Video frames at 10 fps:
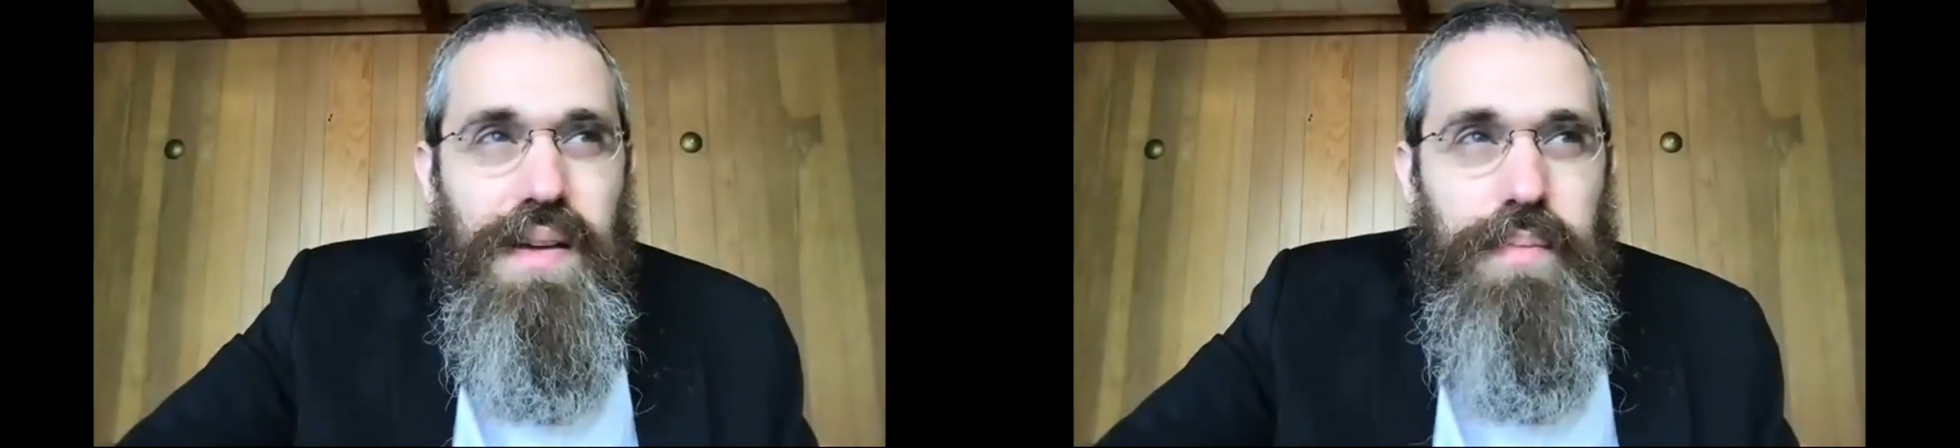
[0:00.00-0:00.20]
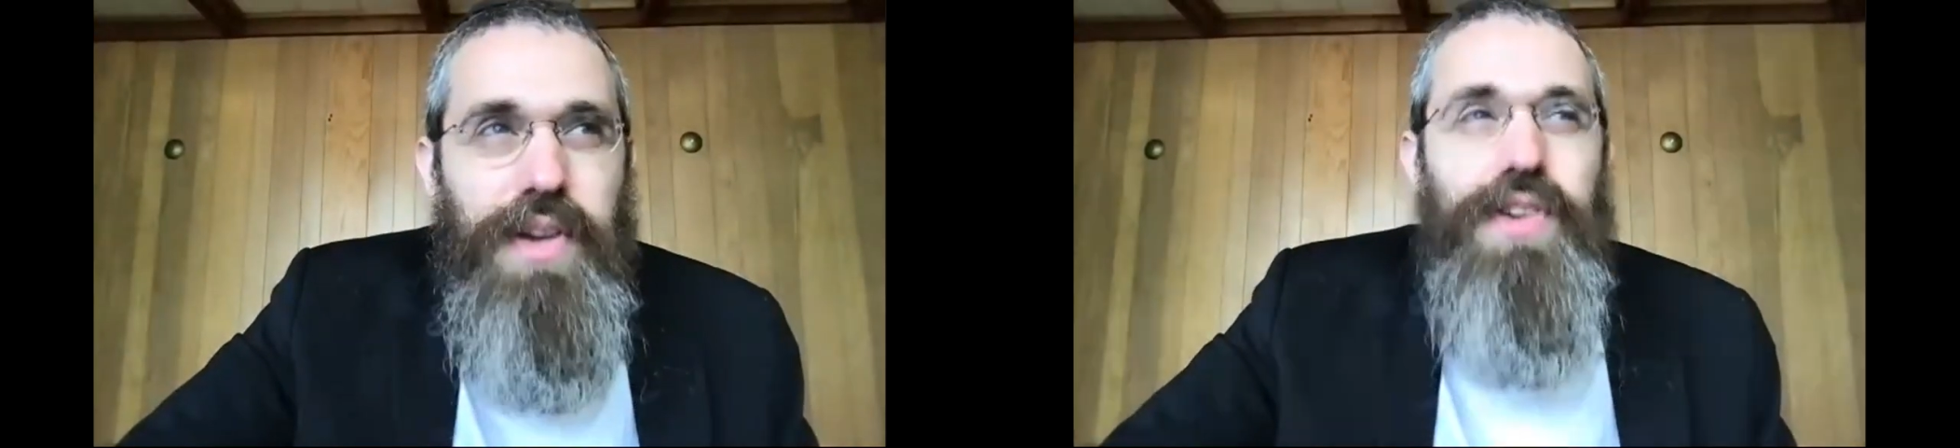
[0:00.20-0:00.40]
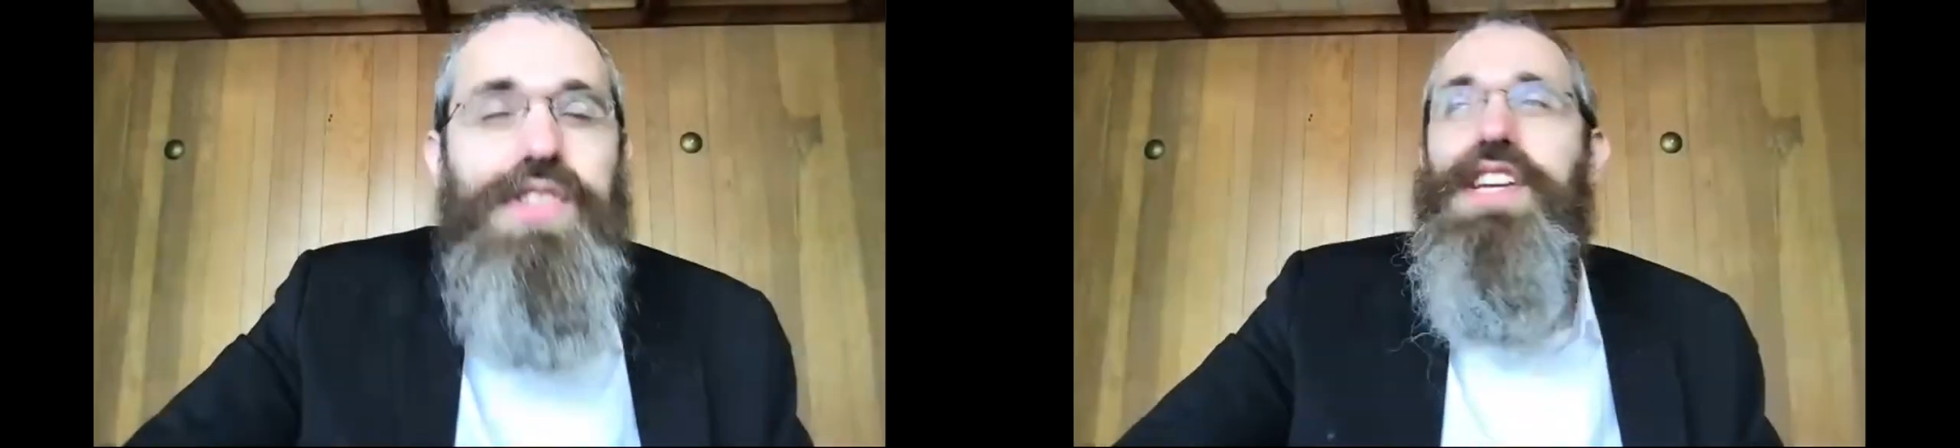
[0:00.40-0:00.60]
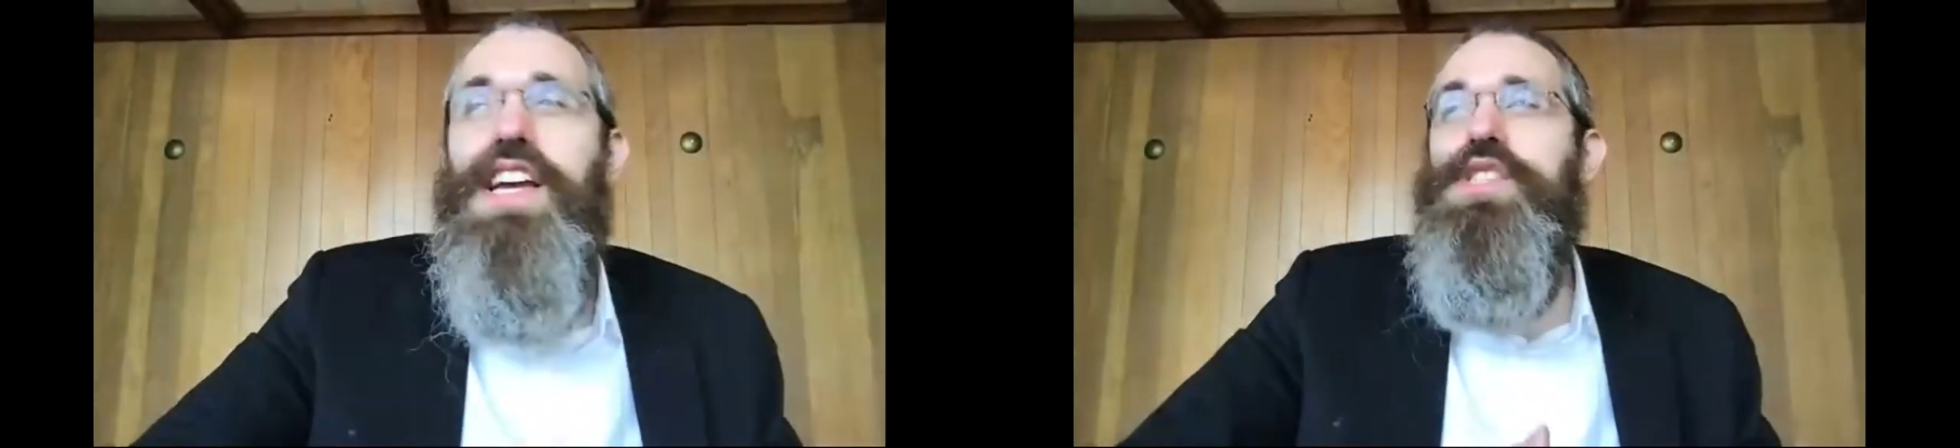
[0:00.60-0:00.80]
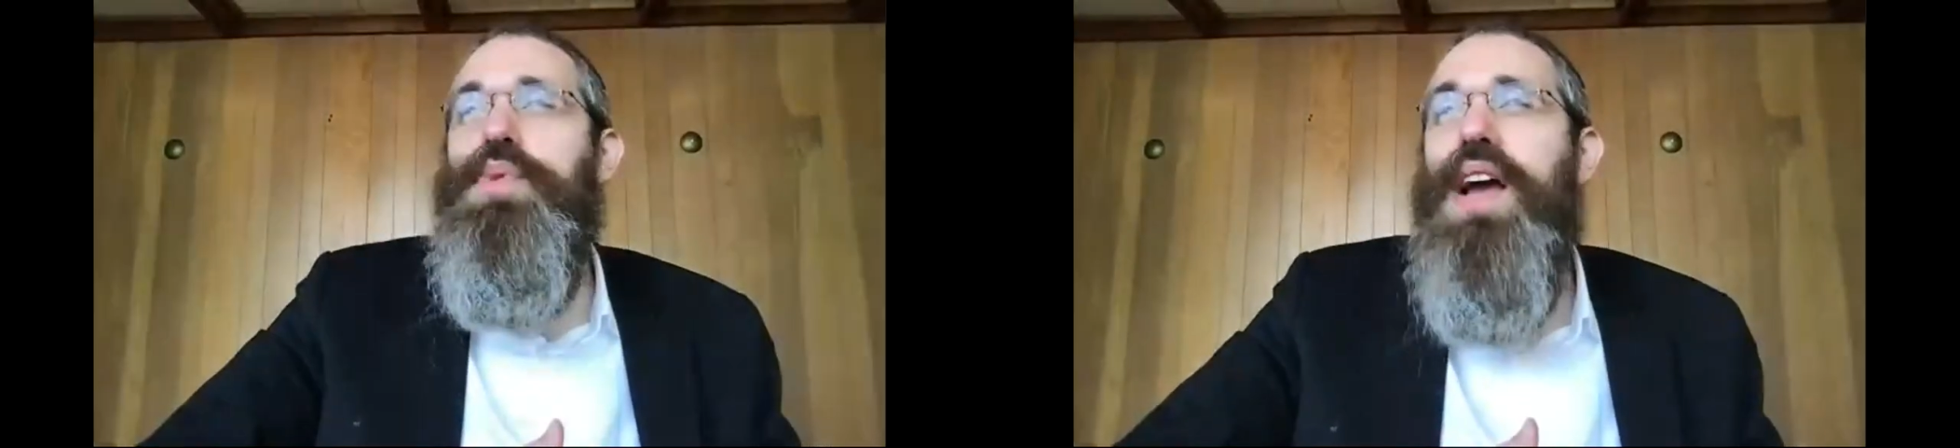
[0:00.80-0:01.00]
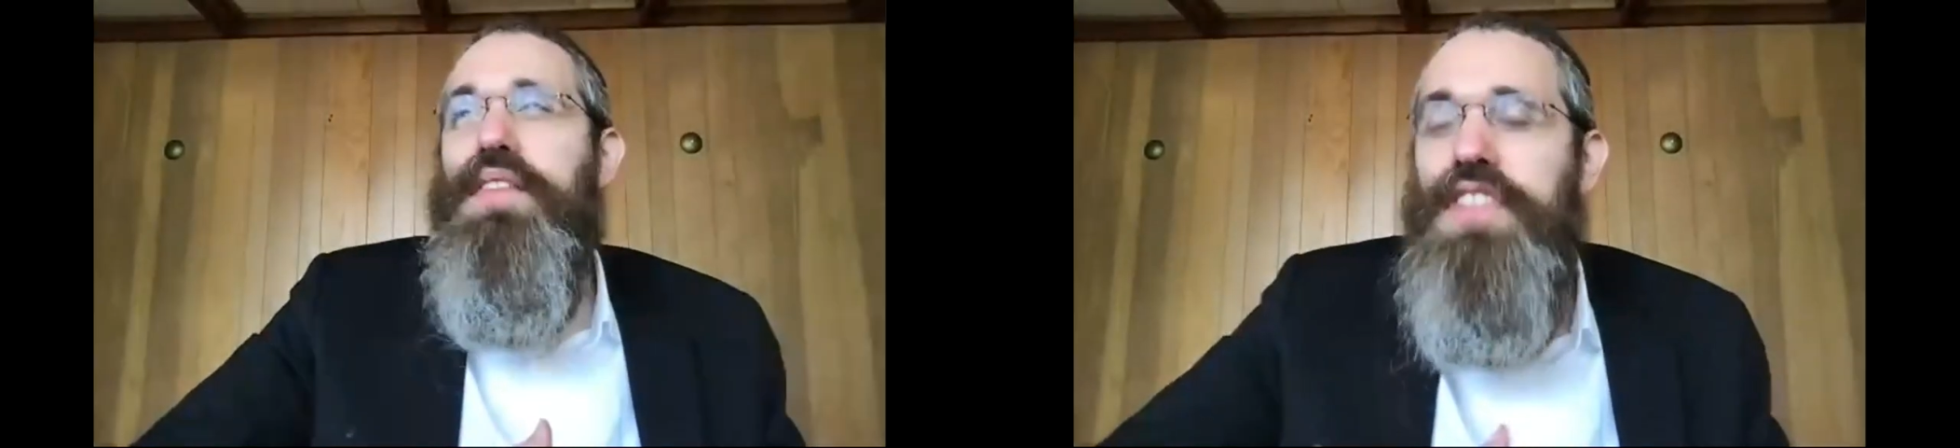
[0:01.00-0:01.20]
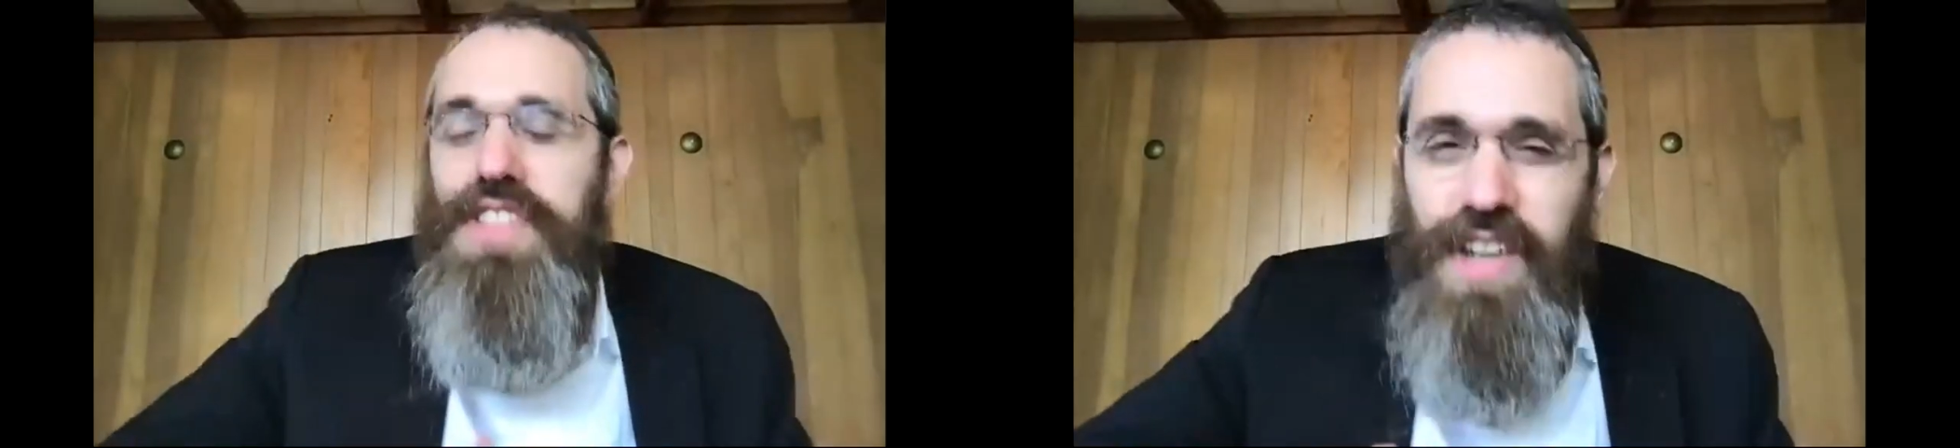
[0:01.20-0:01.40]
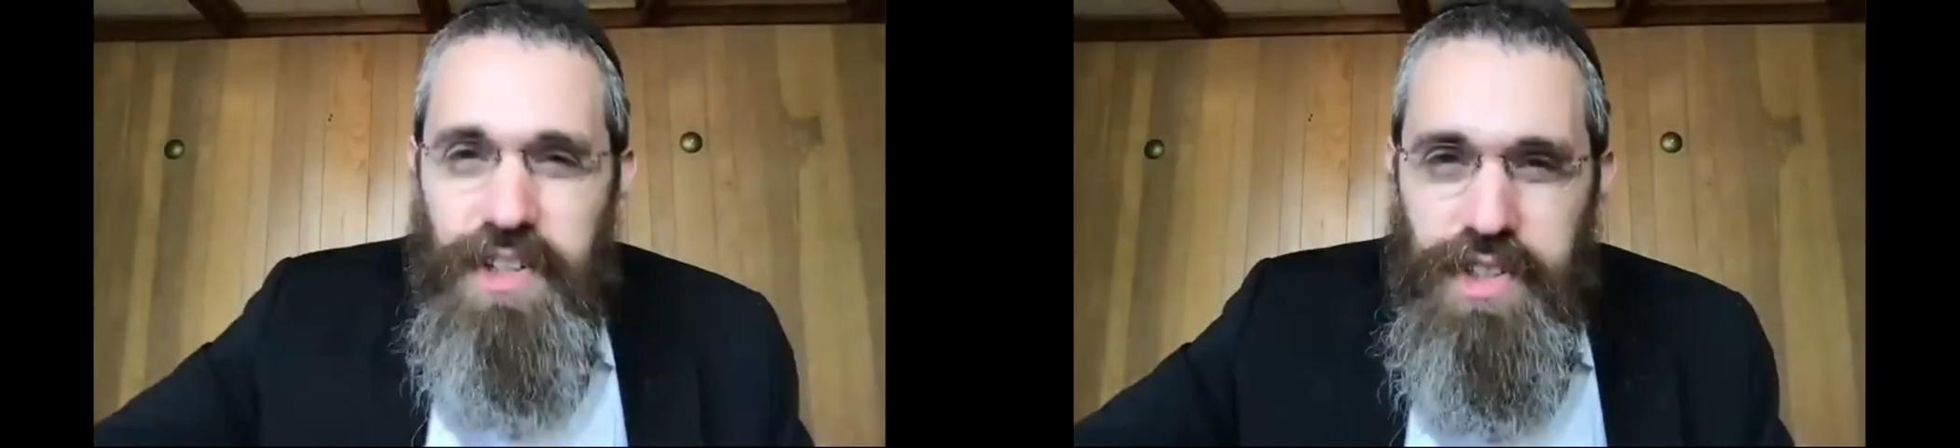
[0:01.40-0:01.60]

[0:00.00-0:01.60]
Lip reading: Because yes, we have the desire